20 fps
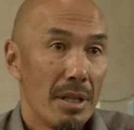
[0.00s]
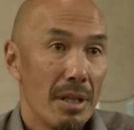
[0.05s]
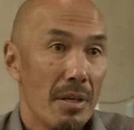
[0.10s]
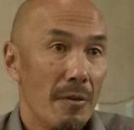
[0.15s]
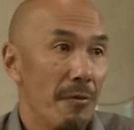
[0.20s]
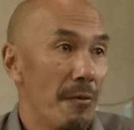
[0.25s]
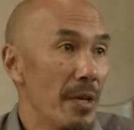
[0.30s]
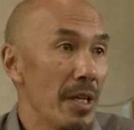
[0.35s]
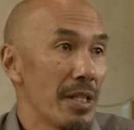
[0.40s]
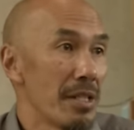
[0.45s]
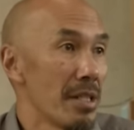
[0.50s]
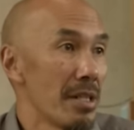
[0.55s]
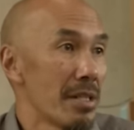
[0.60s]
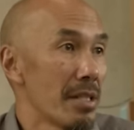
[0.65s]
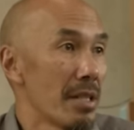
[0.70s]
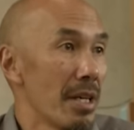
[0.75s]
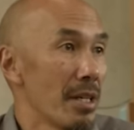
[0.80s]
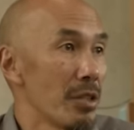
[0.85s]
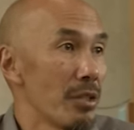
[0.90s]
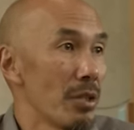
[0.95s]
Ephesians
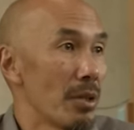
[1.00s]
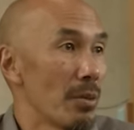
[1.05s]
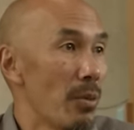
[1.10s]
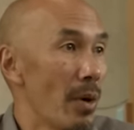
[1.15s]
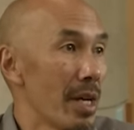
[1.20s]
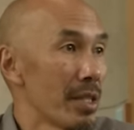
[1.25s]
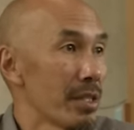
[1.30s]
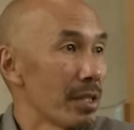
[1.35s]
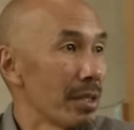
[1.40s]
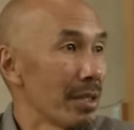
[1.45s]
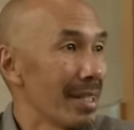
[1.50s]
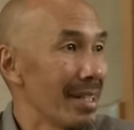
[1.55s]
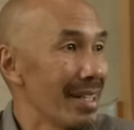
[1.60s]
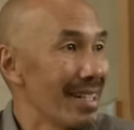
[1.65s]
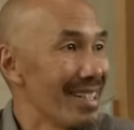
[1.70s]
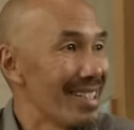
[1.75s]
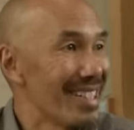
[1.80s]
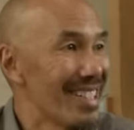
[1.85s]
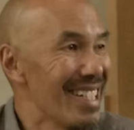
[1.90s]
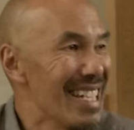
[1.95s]
says your wrestle
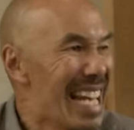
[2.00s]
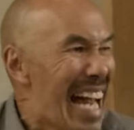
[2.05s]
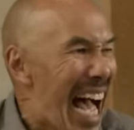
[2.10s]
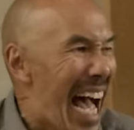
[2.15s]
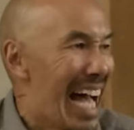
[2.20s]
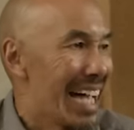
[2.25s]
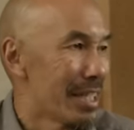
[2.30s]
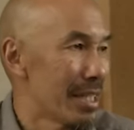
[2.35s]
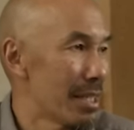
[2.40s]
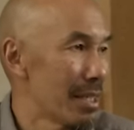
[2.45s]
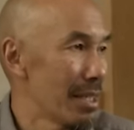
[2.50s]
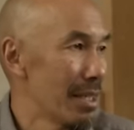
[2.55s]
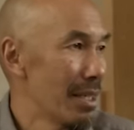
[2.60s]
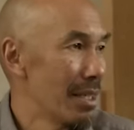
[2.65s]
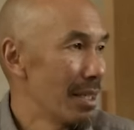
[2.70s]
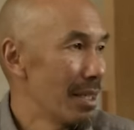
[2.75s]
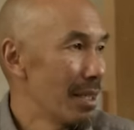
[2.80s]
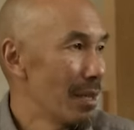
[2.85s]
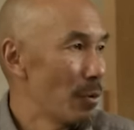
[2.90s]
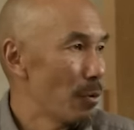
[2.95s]
is not
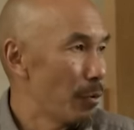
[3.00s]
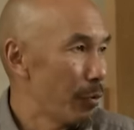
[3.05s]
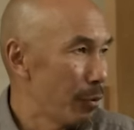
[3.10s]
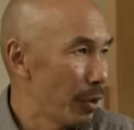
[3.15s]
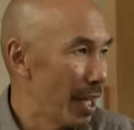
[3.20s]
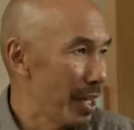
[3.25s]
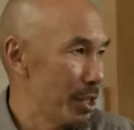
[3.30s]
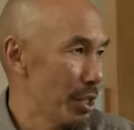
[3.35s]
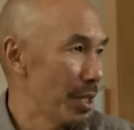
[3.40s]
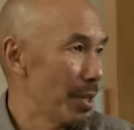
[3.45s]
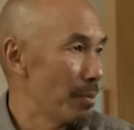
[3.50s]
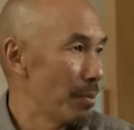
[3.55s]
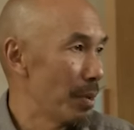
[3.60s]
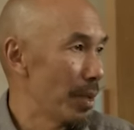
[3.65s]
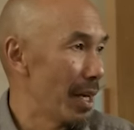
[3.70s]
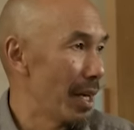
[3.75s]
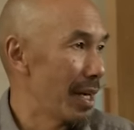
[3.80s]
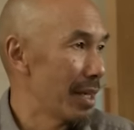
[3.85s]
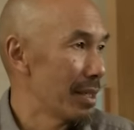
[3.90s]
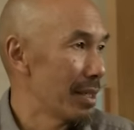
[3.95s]
flesh and
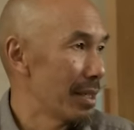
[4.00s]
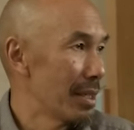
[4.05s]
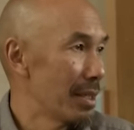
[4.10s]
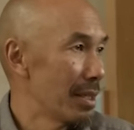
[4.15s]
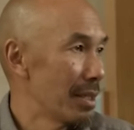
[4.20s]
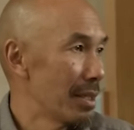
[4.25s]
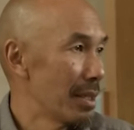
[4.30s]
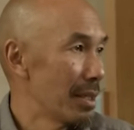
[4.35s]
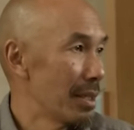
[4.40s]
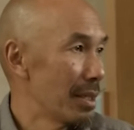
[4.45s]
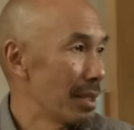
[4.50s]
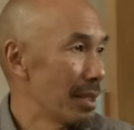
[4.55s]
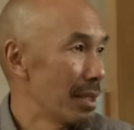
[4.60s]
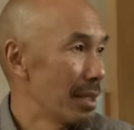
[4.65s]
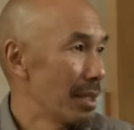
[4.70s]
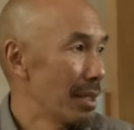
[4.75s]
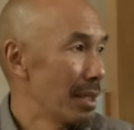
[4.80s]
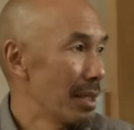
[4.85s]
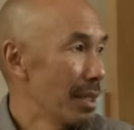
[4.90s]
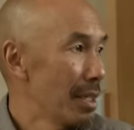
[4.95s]
blood.
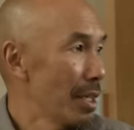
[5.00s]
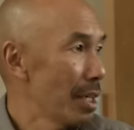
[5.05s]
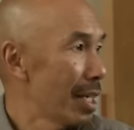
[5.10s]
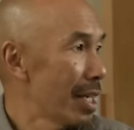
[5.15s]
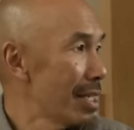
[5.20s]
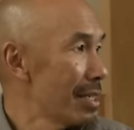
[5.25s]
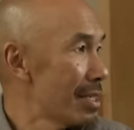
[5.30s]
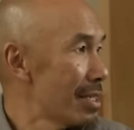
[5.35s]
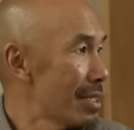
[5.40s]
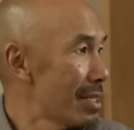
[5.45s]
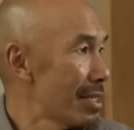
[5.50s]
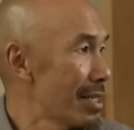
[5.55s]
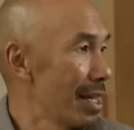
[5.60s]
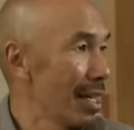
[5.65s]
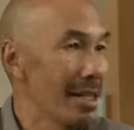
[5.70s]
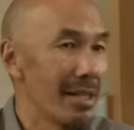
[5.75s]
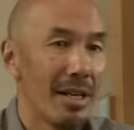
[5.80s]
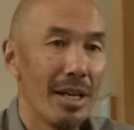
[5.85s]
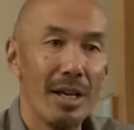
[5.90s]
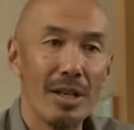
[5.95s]
You can
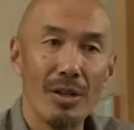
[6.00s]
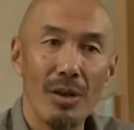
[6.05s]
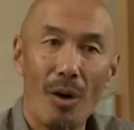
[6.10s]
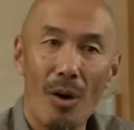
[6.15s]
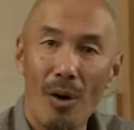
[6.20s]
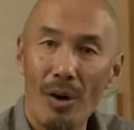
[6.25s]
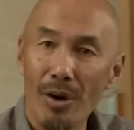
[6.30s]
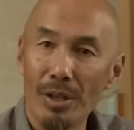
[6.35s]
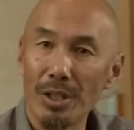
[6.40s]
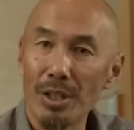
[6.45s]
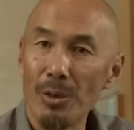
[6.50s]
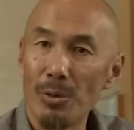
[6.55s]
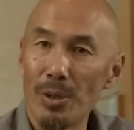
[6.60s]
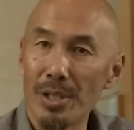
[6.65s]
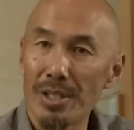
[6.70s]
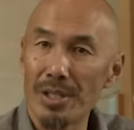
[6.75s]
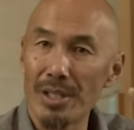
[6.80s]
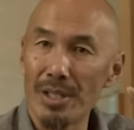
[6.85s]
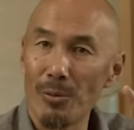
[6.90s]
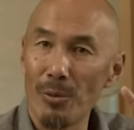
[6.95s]
sit and argue
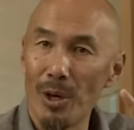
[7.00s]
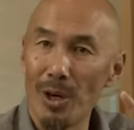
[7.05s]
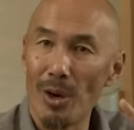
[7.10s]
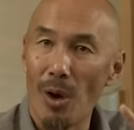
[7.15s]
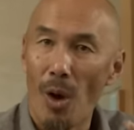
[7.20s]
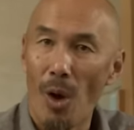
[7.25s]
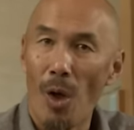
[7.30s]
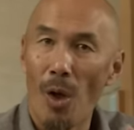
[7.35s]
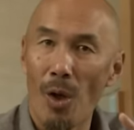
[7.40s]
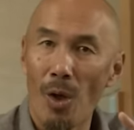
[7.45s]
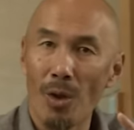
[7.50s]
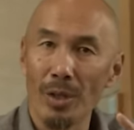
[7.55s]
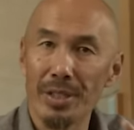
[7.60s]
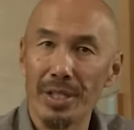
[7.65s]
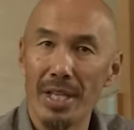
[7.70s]
with someone all